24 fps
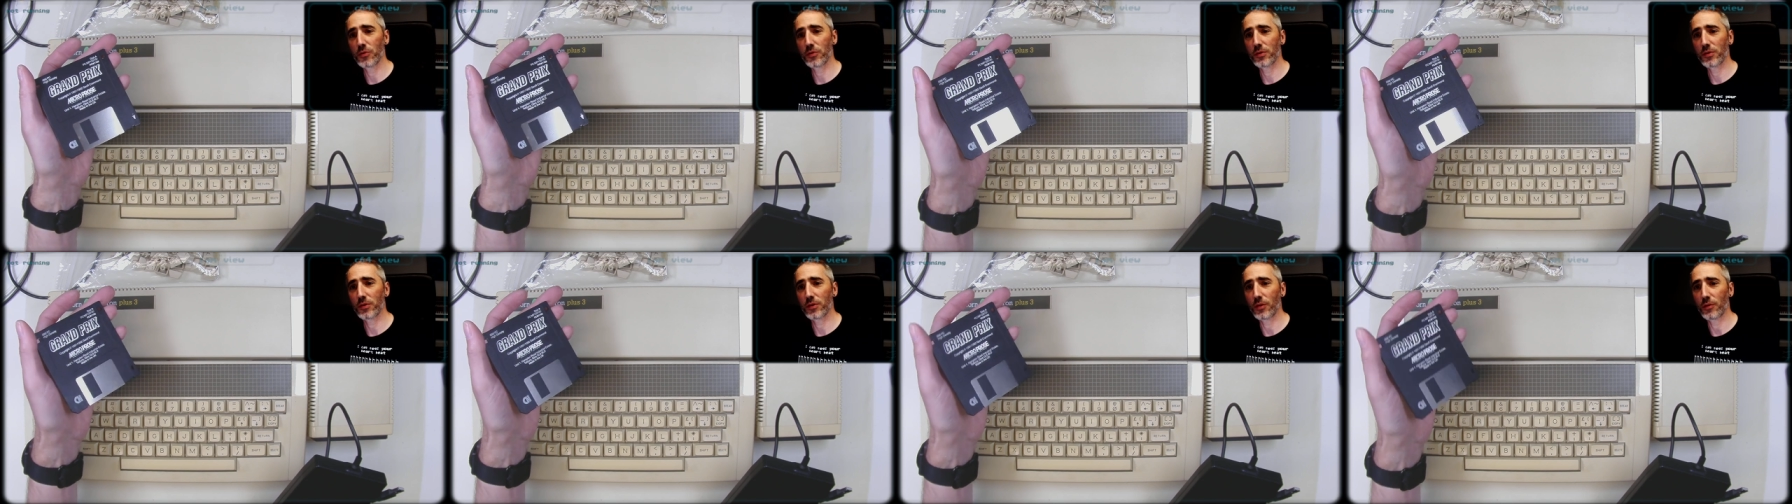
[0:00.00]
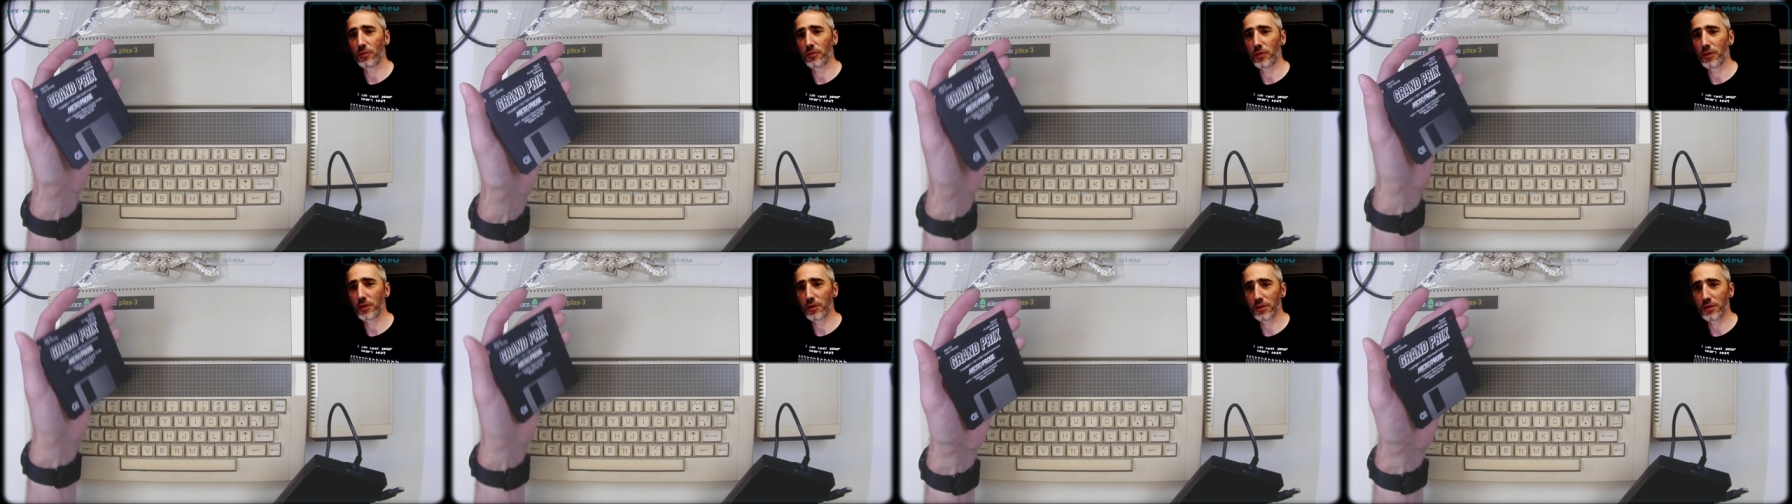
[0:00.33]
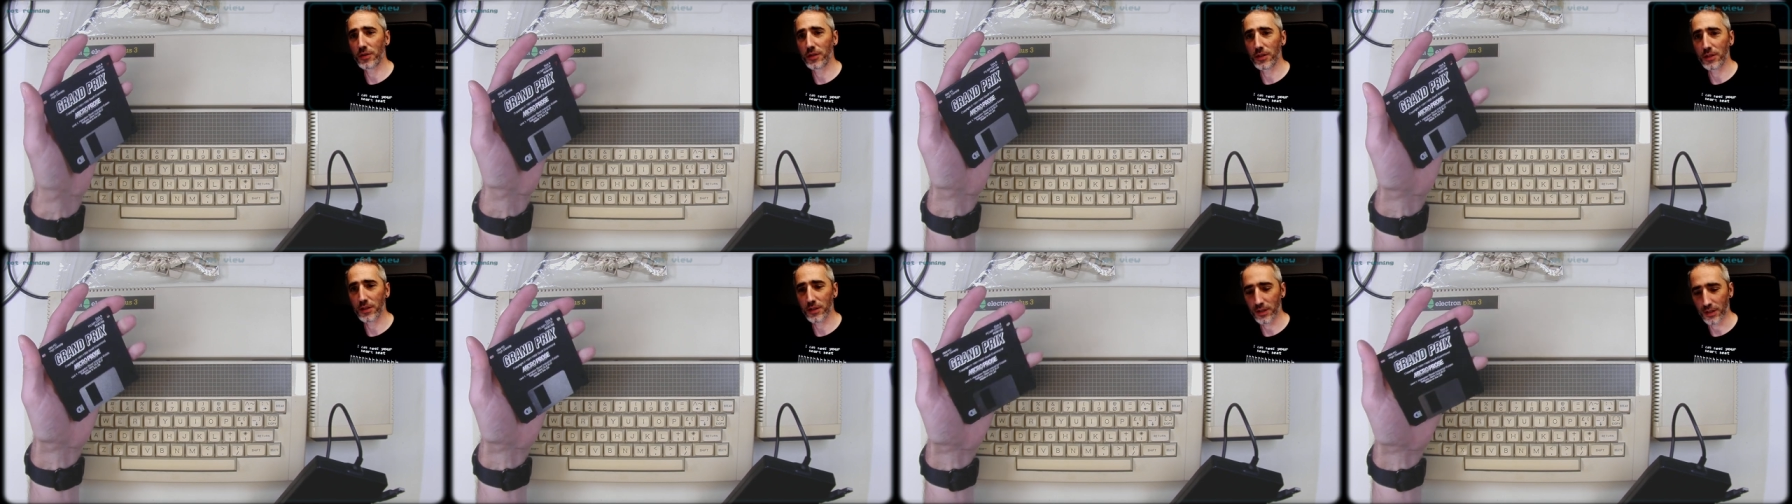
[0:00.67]
So this
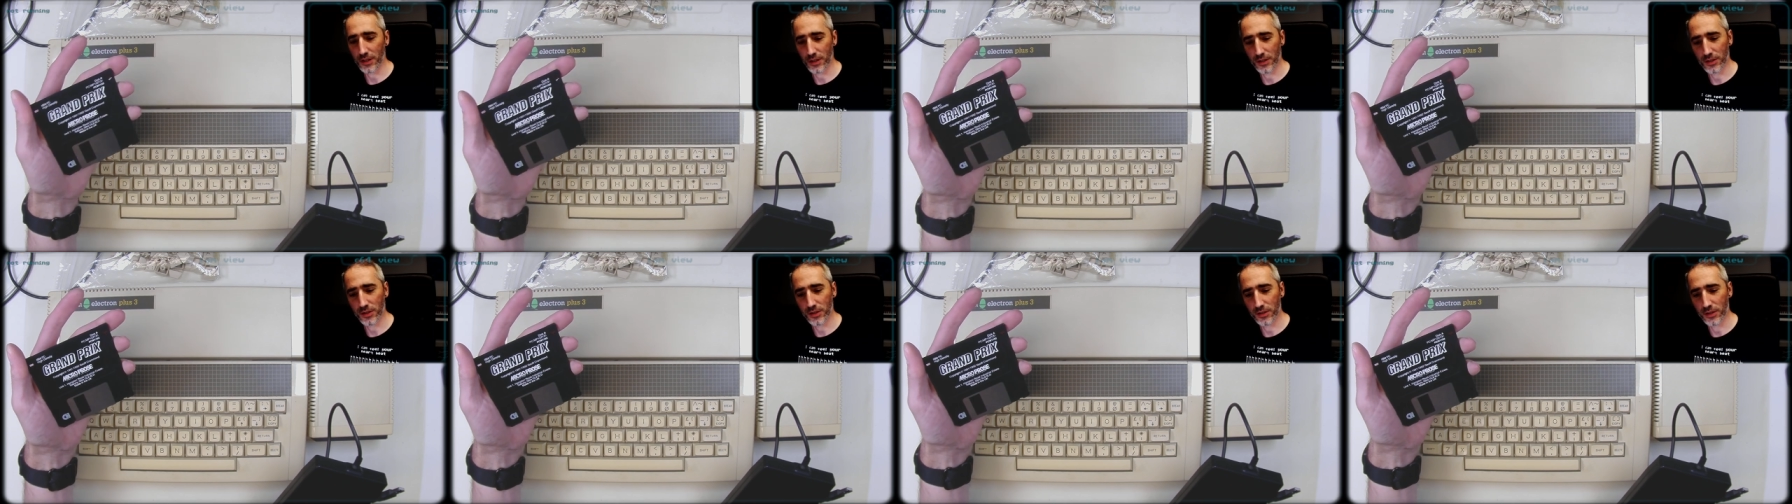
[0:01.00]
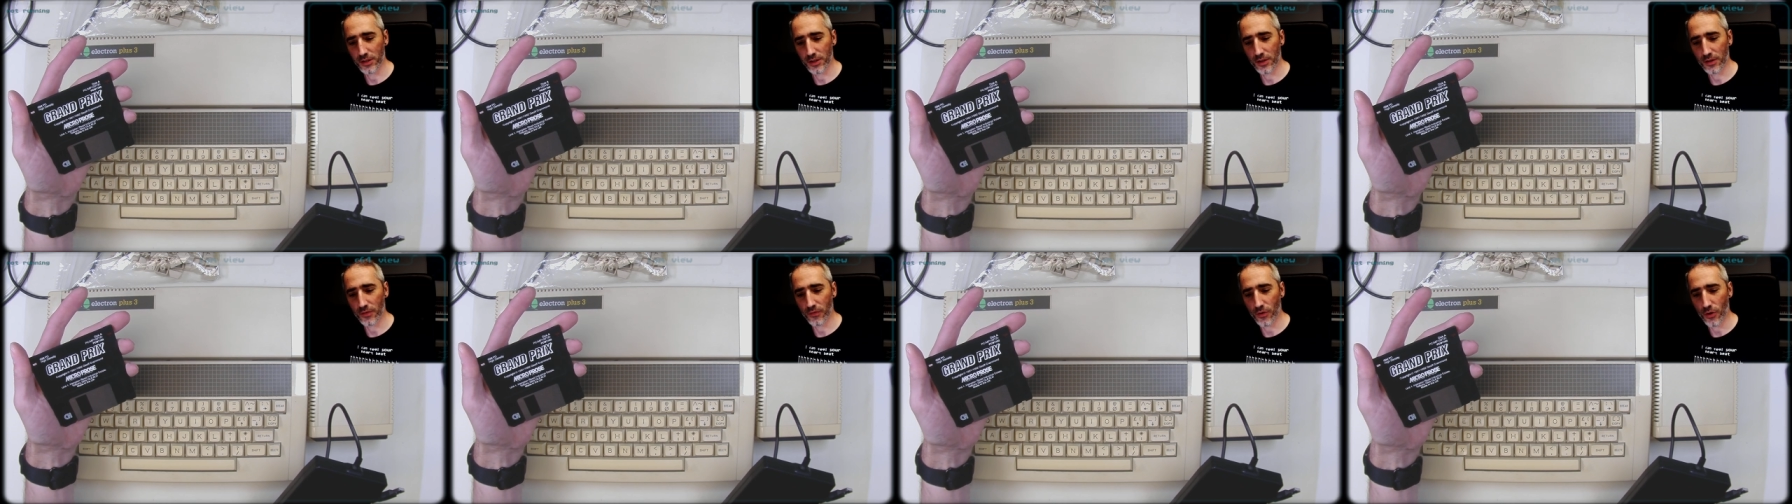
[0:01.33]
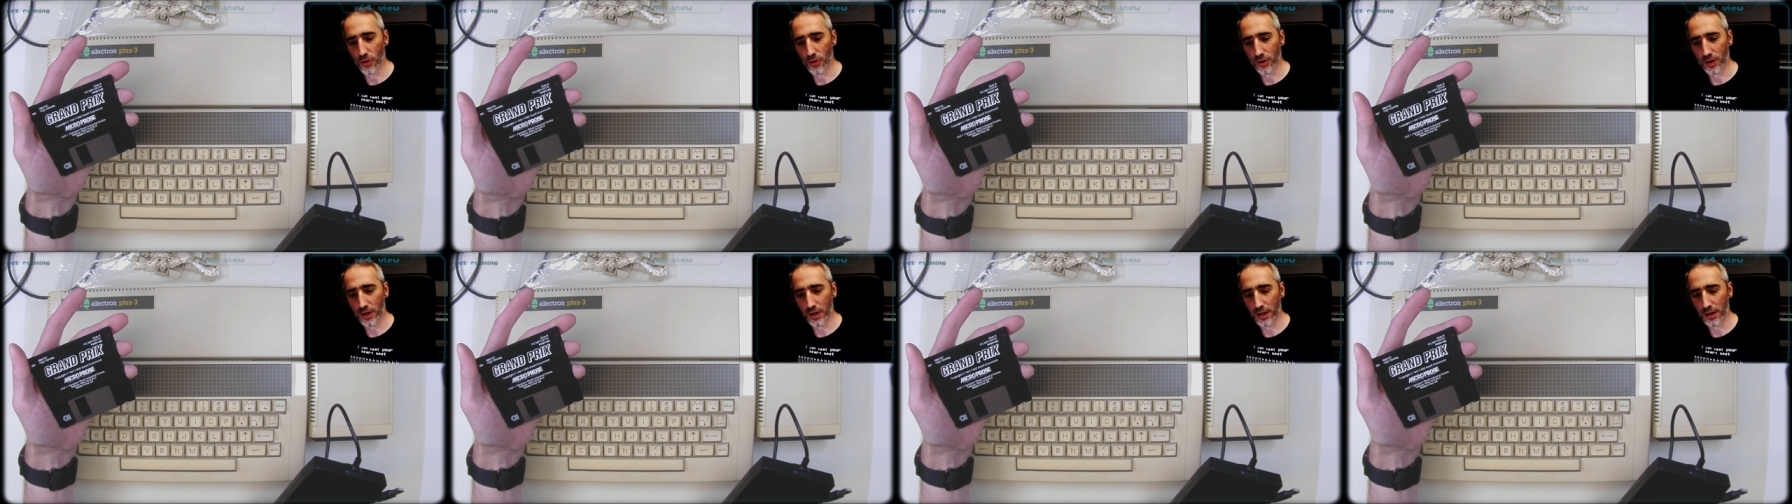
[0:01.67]
disk is still
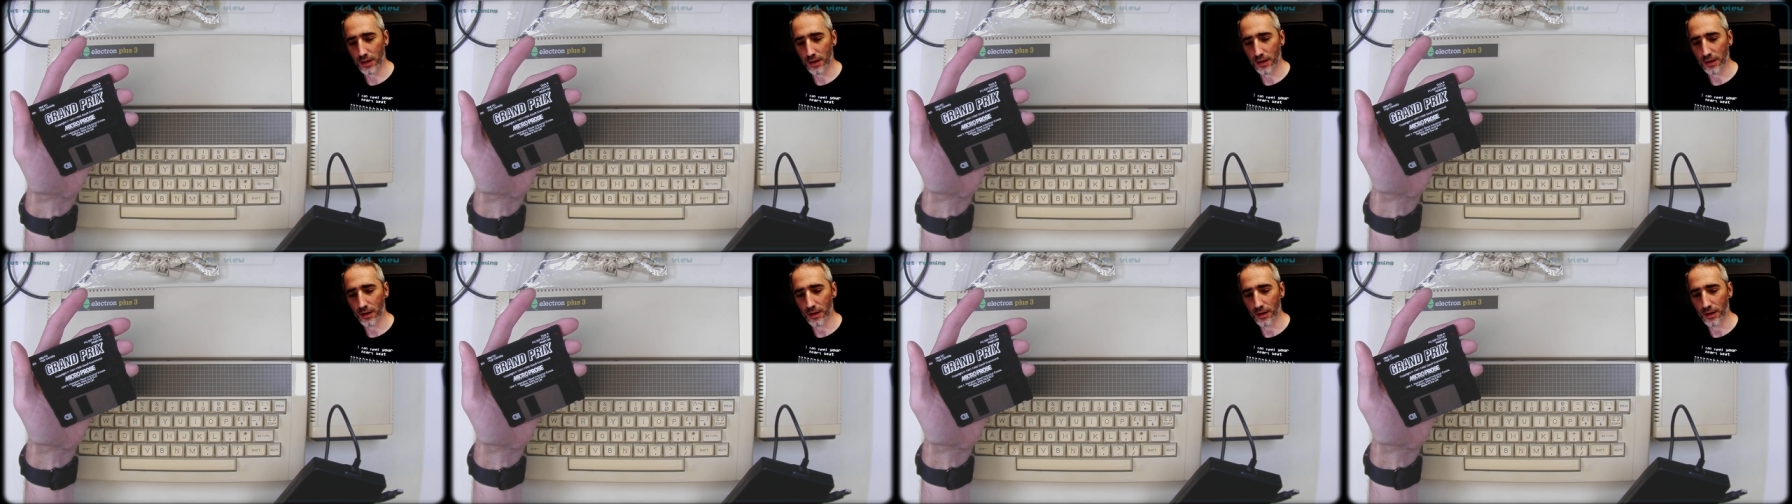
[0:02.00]
working.